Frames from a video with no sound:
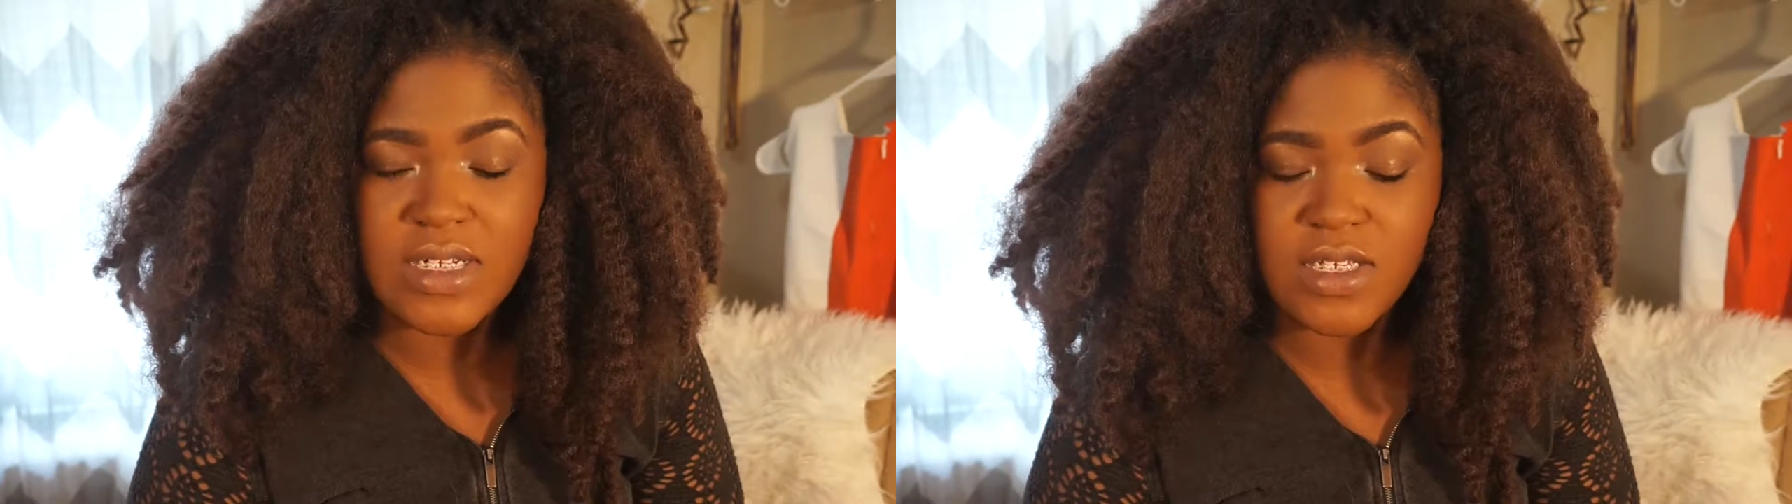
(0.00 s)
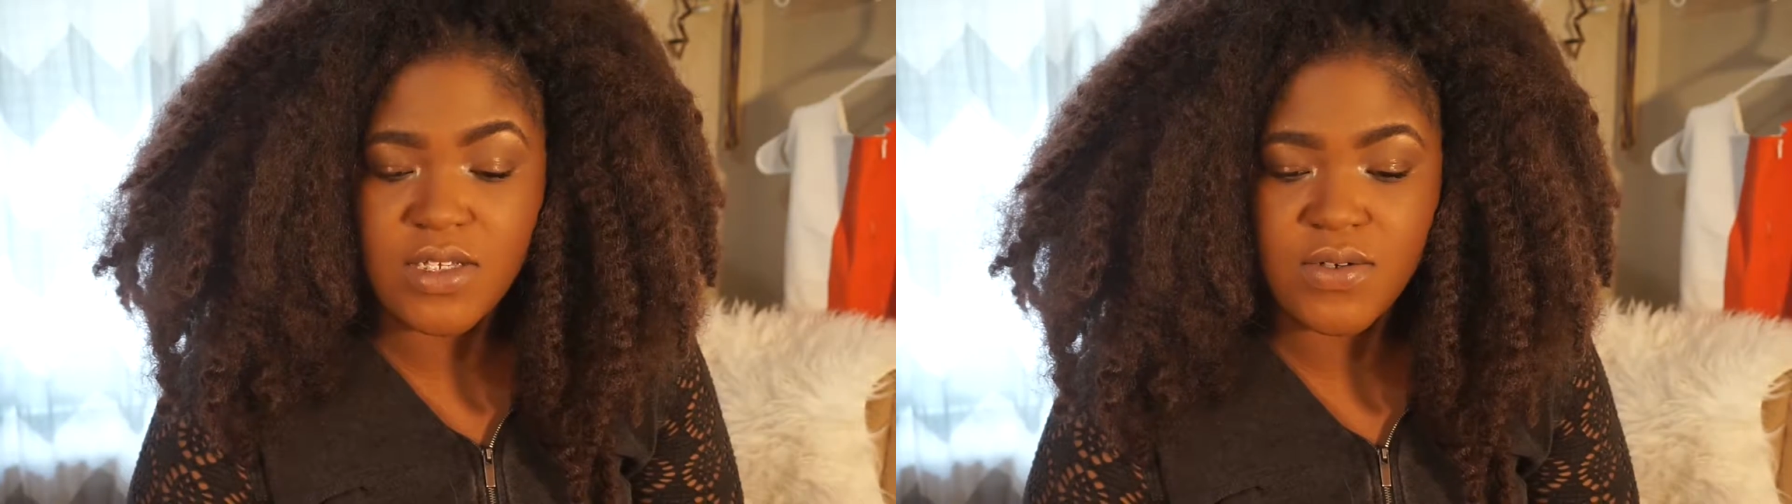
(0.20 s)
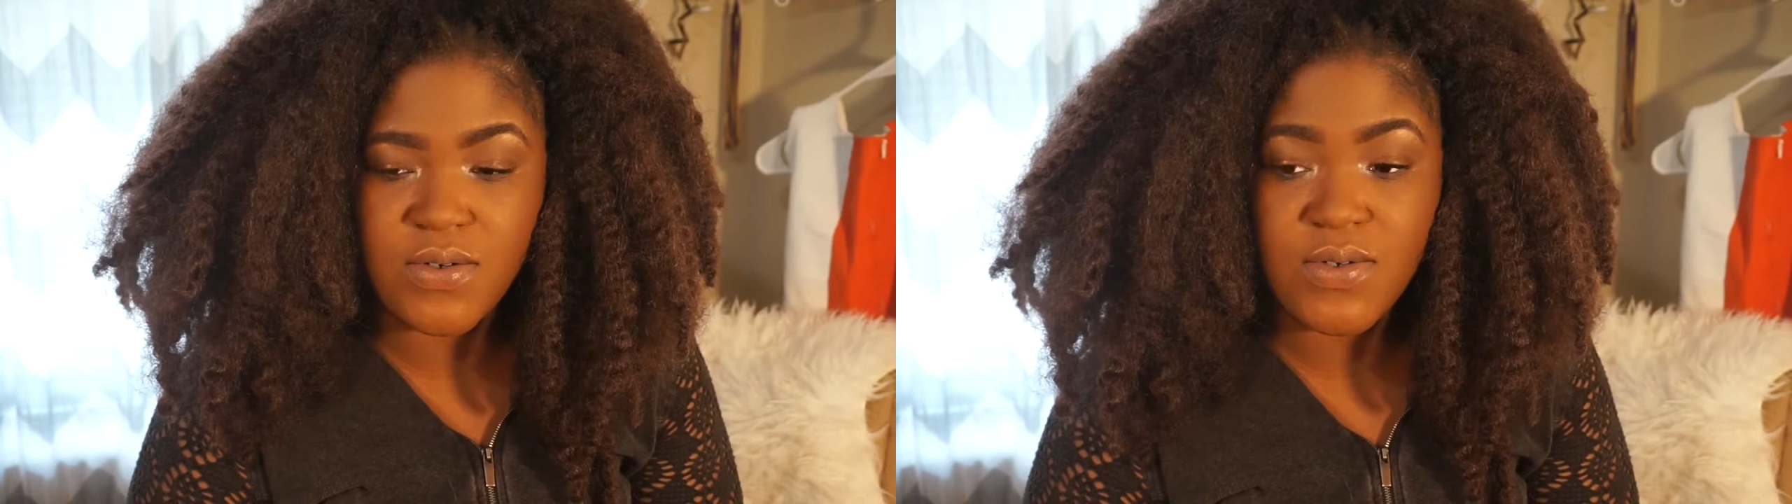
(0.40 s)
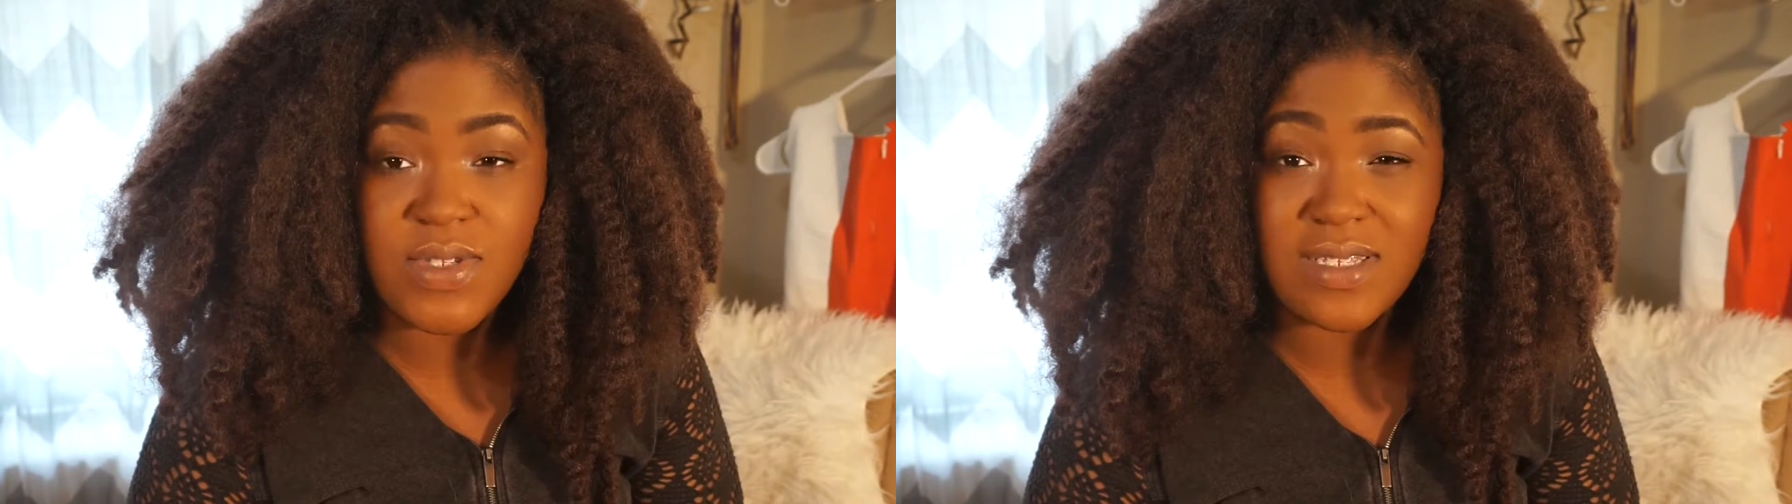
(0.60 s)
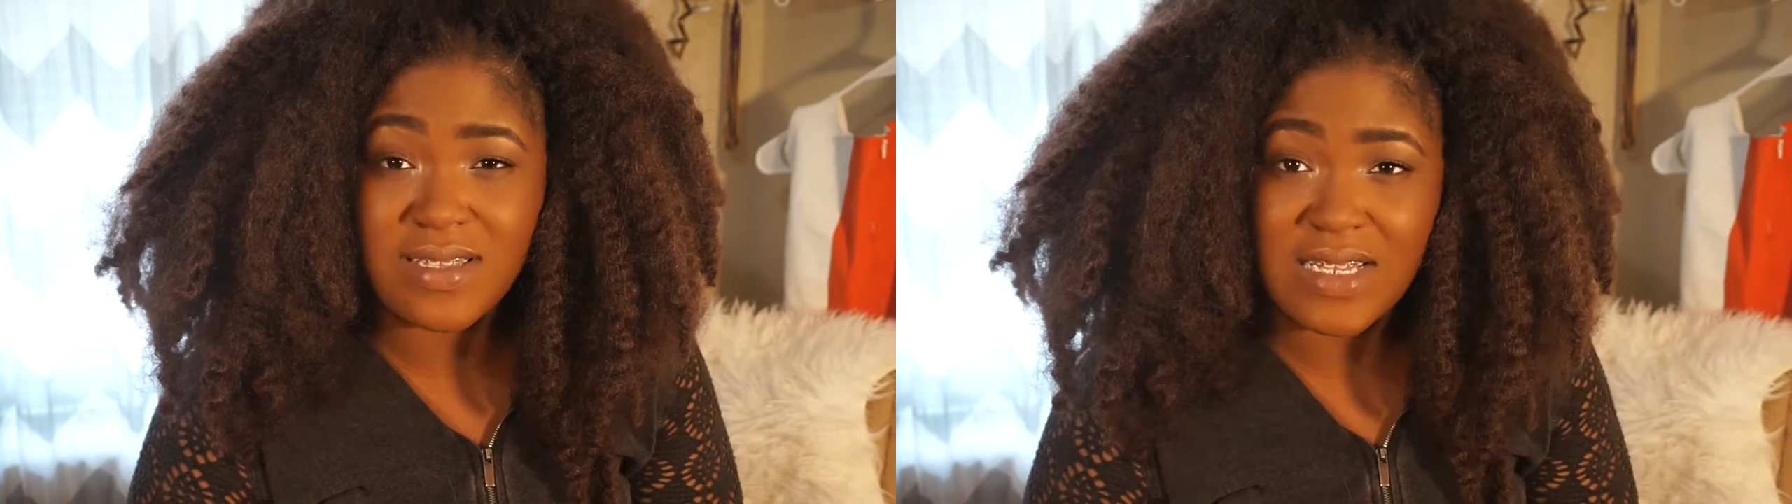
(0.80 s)

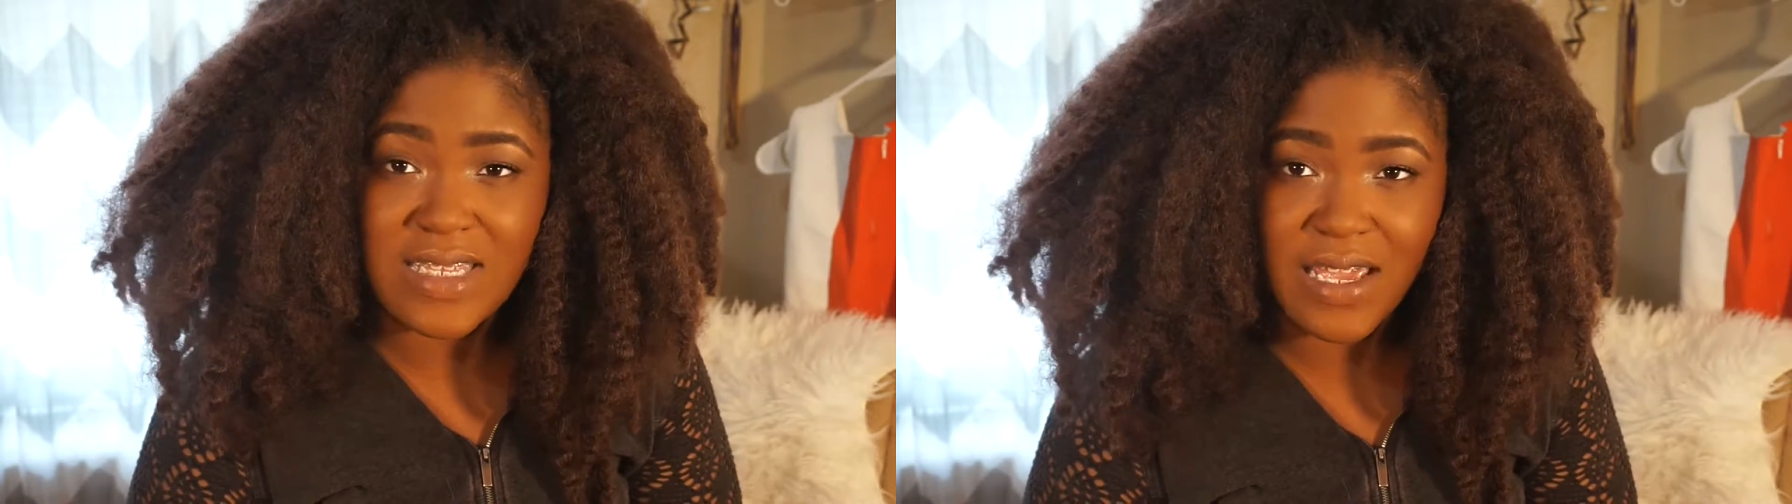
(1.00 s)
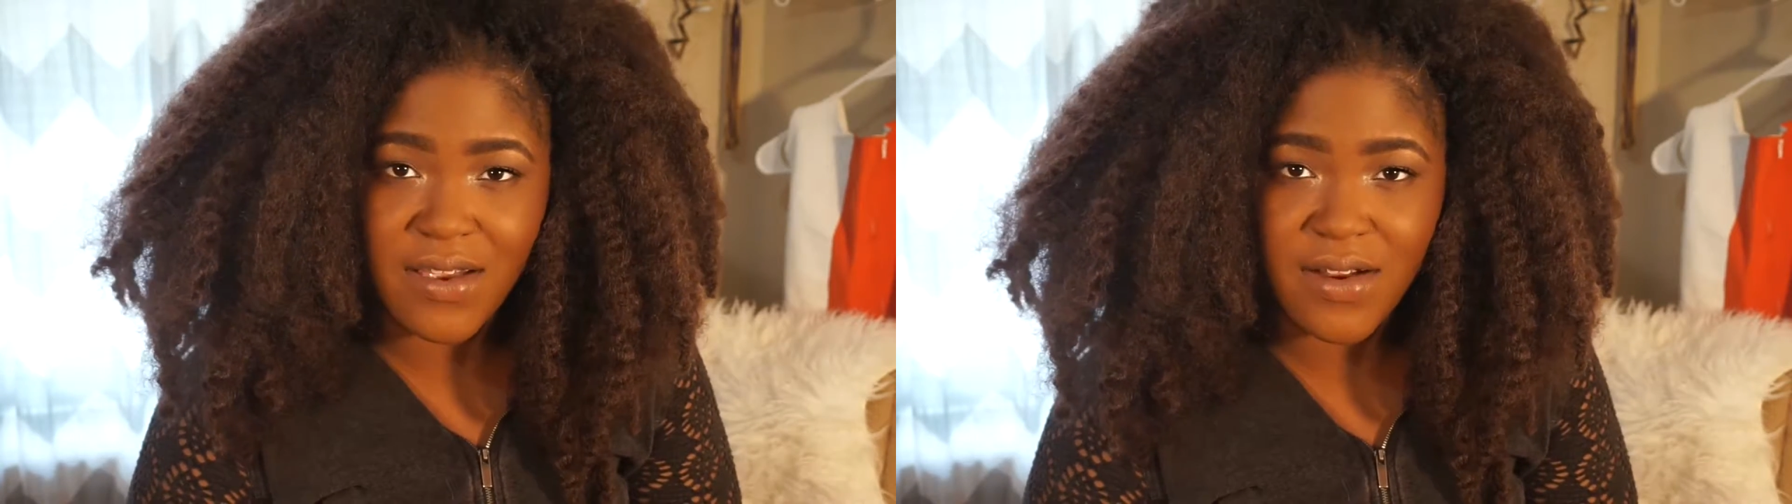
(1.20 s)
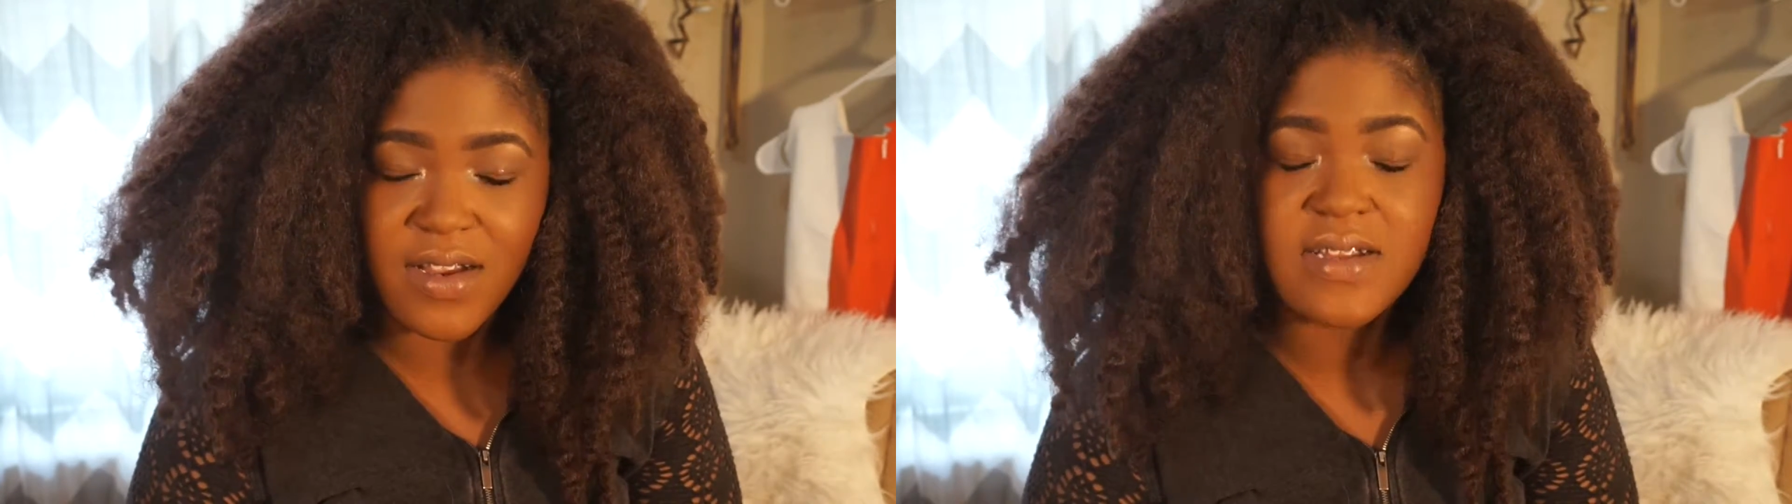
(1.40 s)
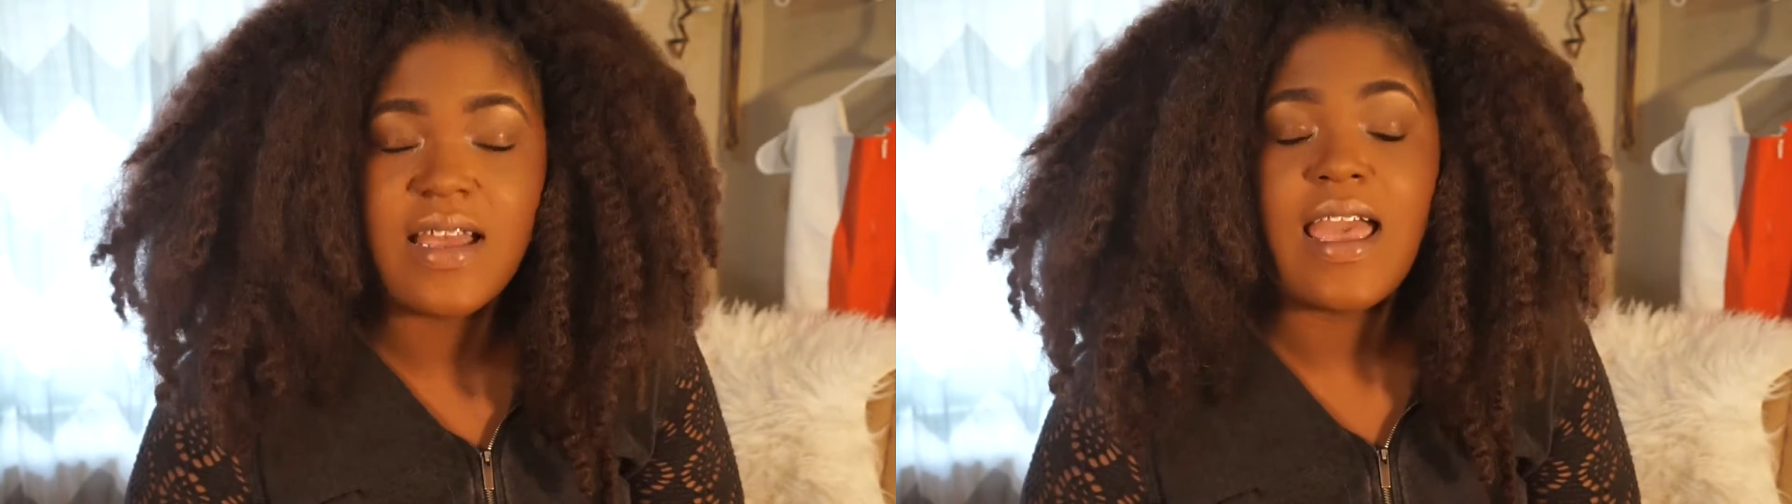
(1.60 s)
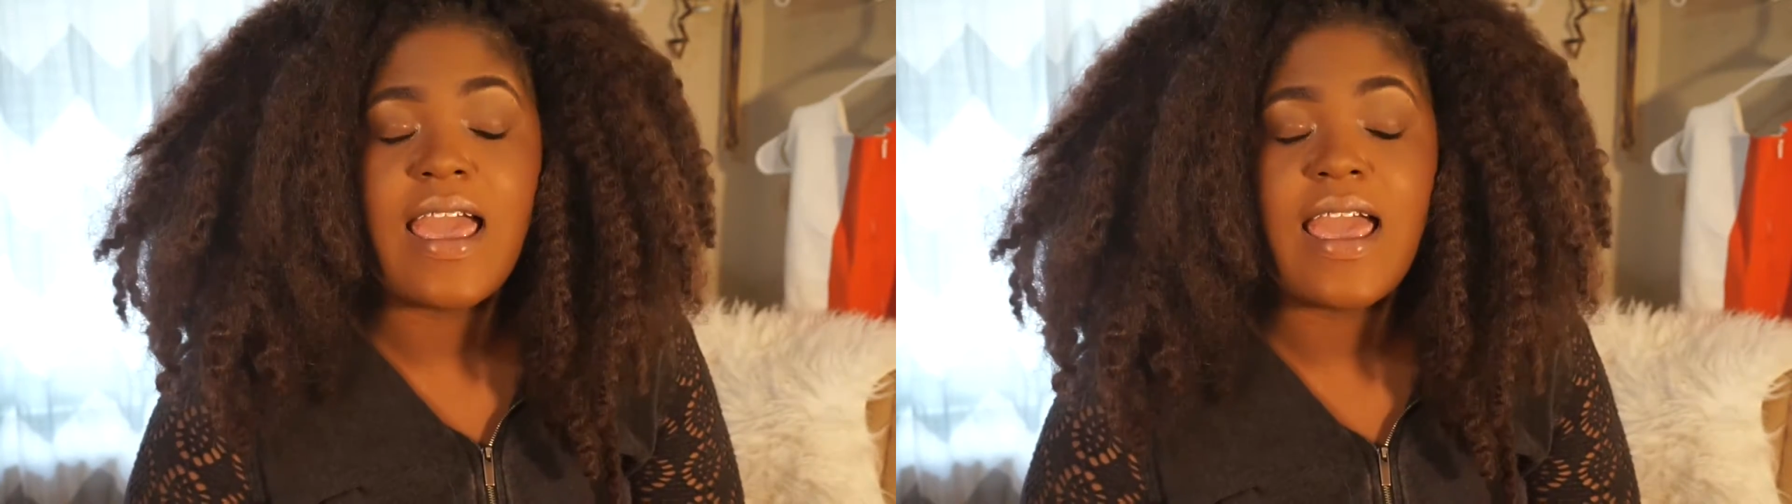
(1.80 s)
use less hair